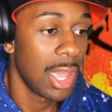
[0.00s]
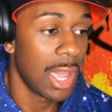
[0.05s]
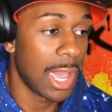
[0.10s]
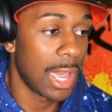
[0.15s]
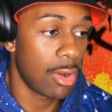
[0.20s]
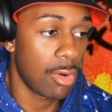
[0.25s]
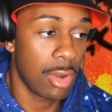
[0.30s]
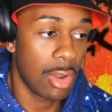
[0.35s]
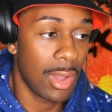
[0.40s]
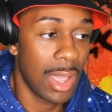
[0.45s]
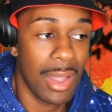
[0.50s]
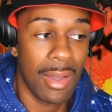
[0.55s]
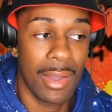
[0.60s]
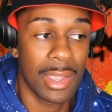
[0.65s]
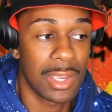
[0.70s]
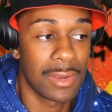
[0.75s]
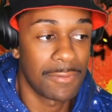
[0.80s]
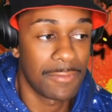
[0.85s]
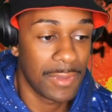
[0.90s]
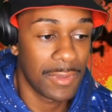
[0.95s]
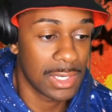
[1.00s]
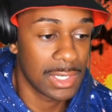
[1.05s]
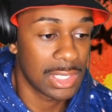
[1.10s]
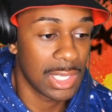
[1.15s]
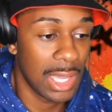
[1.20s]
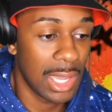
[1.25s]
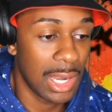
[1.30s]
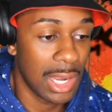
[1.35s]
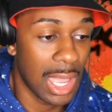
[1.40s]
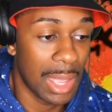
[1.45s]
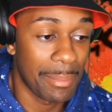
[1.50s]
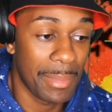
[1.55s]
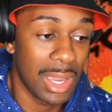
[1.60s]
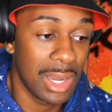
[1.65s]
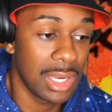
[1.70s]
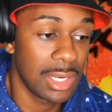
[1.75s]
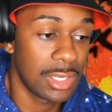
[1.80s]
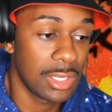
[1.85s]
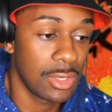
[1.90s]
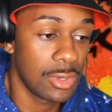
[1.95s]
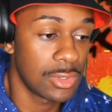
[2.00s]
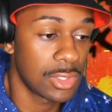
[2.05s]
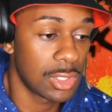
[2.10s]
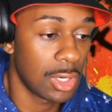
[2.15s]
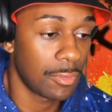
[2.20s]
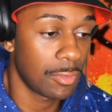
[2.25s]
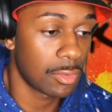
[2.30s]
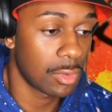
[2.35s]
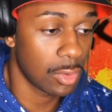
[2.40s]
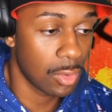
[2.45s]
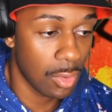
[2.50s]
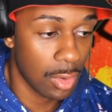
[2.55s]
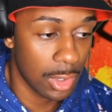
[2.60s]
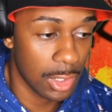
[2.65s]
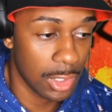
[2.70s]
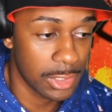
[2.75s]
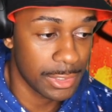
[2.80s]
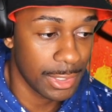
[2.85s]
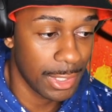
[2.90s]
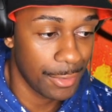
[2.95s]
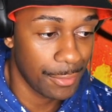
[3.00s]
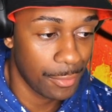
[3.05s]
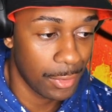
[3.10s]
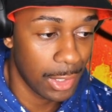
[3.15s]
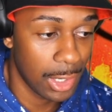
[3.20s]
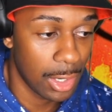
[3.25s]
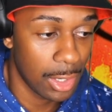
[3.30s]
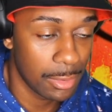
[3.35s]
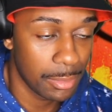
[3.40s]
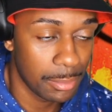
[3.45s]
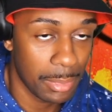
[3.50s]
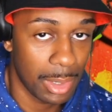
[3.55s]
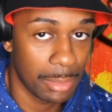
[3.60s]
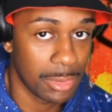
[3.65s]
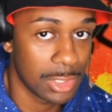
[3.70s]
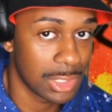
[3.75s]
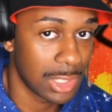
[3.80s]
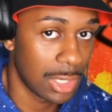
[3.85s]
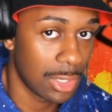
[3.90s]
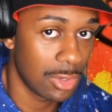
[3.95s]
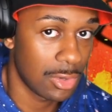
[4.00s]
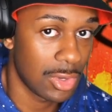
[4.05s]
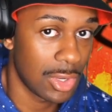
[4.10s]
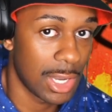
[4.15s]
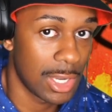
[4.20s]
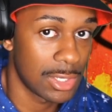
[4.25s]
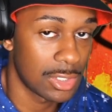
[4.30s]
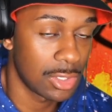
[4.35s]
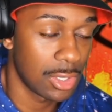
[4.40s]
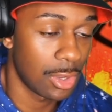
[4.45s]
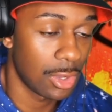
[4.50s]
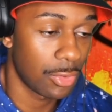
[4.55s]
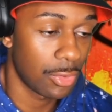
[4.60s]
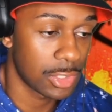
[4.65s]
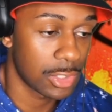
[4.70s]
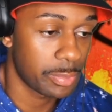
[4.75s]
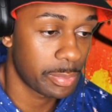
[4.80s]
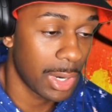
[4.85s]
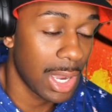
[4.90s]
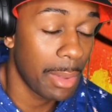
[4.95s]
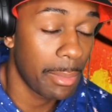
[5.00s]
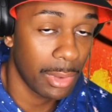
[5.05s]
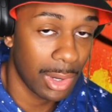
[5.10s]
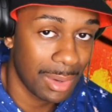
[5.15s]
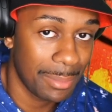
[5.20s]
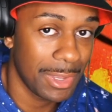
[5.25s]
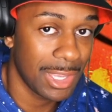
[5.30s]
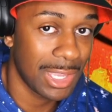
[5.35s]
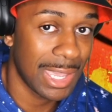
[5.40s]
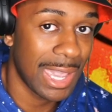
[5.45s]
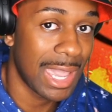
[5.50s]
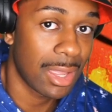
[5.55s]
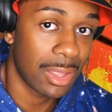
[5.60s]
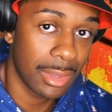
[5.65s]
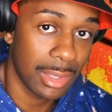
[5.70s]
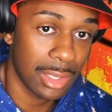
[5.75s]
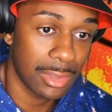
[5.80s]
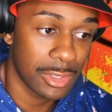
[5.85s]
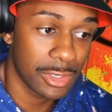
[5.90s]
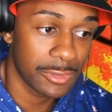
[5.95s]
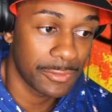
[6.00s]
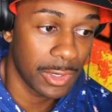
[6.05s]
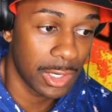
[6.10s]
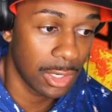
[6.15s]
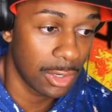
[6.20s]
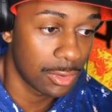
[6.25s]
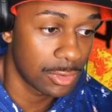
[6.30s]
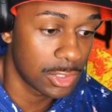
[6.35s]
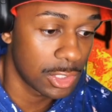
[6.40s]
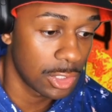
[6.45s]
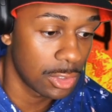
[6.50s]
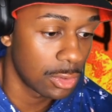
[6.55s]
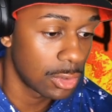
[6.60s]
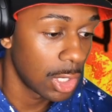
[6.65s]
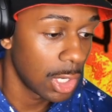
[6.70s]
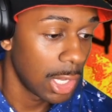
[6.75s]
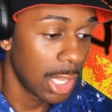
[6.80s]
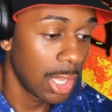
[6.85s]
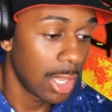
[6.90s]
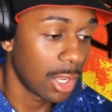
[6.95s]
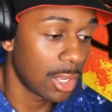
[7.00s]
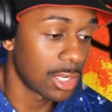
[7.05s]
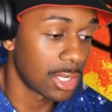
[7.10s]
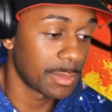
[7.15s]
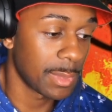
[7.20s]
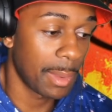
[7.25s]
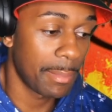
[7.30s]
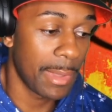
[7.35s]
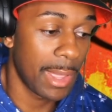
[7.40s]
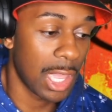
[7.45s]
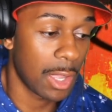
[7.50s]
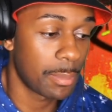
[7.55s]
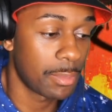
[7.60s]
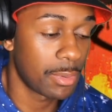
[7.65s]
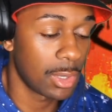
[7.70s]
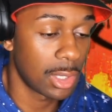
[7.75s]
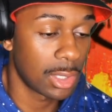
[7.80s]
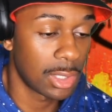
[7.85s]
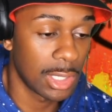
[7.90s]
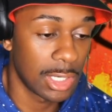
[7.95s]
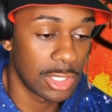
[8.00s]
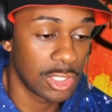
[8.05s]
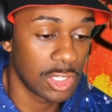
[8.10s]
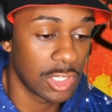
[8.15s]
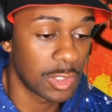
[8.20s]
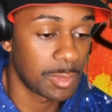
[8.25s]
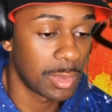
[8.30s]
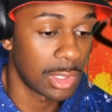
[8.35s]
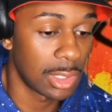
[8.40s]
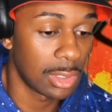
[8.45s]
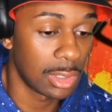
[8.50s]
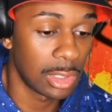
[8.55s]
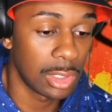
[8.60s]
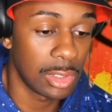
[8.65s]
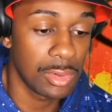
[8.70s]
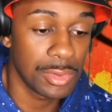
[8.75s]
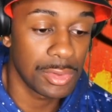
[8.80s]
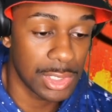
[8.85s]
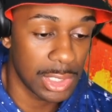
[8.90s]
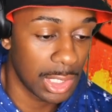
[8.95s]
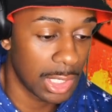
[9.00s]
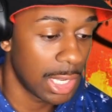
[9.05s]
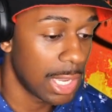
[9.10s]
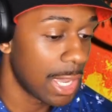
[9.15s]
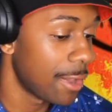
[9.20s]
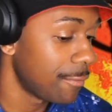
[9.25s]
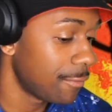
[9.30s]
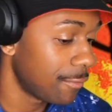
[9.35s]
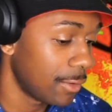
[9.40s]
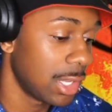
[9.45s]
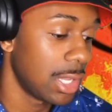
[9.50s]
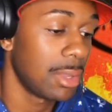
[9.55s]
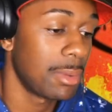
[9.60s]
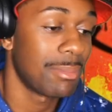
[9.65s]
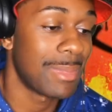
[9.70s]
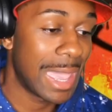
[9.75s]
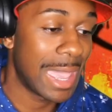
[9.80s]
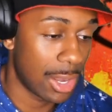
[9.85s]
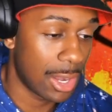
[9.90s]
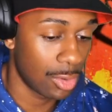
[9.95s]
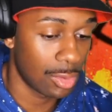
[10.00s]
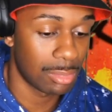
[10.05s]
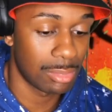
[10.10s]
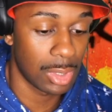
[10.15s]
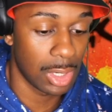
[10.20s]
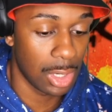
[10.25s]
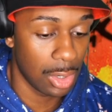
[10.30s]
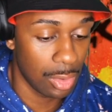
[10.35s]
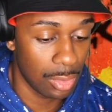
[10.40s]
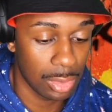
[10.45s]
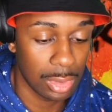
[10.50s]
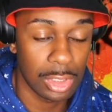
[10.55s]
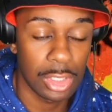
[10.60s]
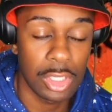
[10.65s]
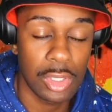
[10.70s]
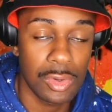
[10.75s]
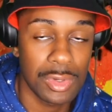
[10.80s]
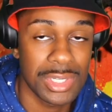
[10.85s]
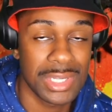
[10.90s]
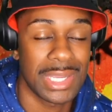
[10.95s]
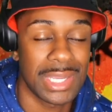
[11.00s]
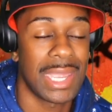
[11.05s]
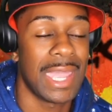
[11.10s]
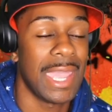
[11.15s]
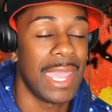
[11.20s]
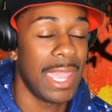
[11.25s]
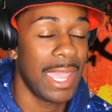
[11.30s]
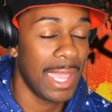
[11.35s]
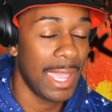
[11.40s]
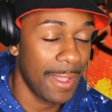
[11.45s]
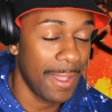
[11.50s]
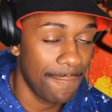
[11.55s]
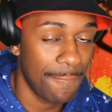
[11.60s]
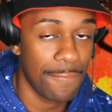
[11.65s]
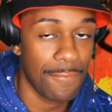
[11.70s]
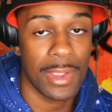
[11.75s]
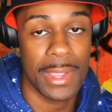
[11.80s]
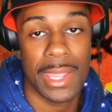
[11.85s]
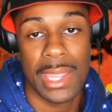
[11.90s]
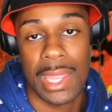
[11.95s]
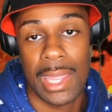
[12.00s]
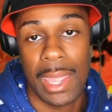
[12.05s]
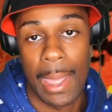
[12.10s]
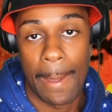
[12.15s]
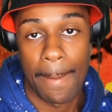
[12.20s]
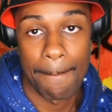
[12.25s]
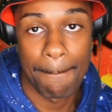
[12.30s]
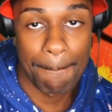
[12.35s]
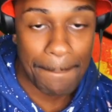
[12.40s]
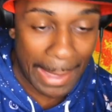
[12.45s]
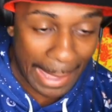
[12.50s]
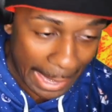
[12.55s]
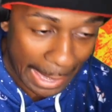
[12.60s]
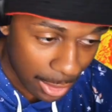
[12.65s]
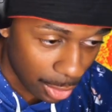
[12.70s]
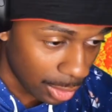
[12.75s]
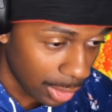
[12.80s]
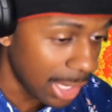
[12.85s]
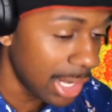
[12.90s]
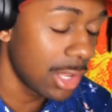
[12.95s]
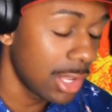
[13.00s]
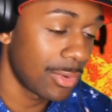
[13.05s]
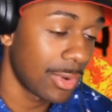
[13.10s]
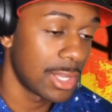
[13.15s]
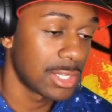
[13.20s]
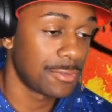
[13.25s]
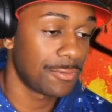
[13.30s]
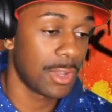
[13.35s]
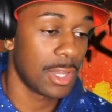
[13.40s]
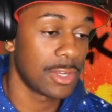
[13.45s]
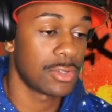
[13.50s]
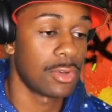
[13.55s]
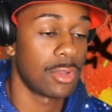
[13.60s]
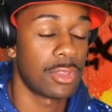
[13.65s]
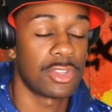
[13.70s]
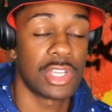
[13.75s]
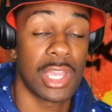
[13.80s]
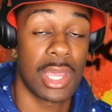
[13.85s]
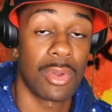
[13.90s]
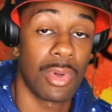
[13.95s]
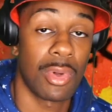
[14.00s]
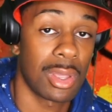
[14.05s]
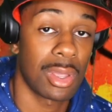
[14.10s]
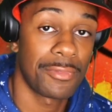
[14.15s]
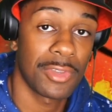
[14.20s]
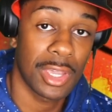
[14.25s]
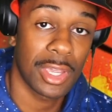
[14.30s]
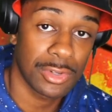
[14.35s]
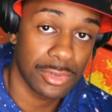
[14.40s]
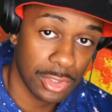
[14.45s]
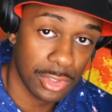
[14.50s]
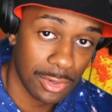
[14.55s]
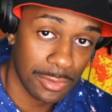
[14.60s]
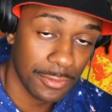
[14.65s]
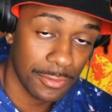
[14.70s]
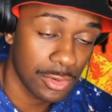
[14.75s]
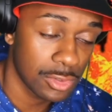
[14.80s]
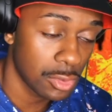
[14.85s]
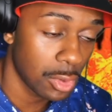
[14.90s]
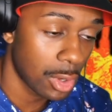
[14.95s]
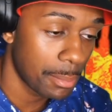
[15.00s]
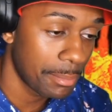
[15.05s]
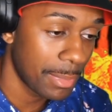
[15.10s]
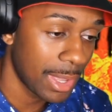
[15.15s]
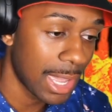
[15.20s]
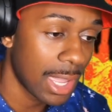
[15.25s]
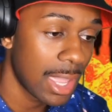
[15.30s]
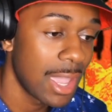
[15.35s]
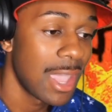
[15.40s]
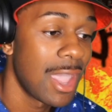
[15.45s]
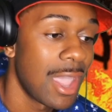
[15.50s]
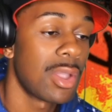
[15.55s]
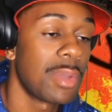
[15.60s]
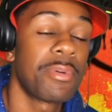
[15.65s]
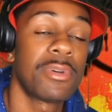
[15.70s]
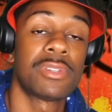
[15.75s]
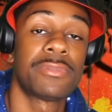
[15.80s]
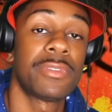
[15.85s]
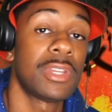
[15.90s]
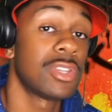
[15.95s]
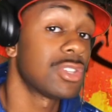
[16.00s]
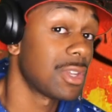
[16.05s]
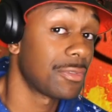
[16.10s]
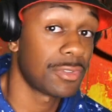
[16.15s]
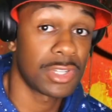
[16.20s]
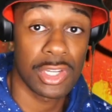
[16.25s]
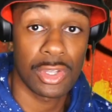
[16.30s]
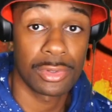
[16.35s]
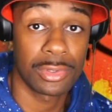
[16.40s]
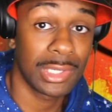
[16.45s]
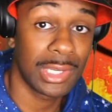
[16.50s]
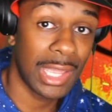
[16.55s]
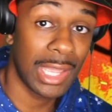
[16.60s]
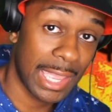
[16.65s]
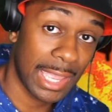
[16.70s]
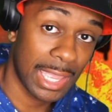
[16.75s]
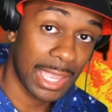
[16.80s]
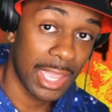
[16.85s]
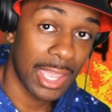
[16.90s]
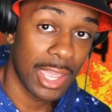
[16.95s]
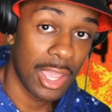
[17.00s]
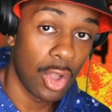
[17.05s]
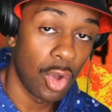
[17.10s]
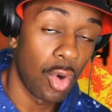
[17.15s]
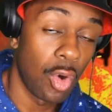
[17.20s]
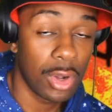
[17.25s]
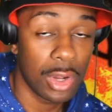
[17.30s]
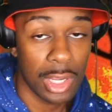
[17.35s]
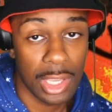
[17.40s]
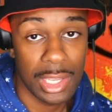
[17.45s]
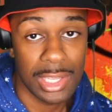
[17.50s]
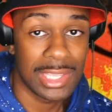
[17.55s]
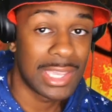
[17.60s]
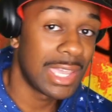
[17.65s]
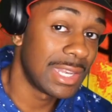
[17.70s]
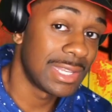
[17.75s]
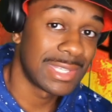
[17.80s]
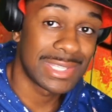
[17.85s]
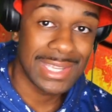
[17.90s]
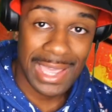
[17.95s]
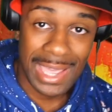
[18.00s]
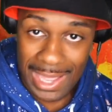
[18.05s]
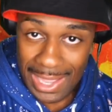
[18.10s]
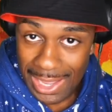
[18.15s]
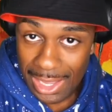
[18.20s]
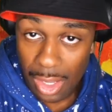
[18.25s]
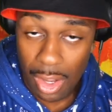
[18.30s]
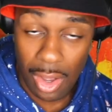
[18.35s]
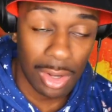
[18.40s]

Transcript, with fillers: I don't know how I can fix that. I might need to use a different recording software, but I'm just letting you guys know there's probably going to be cackling in this video too, because my MacBook has just been losing every battle, bro. Losing every battle. Anyways, if you guys are new to the channel, welcome. If you guys are returning viewers, welcome back. We post videos every single day. Oder jeden Tag.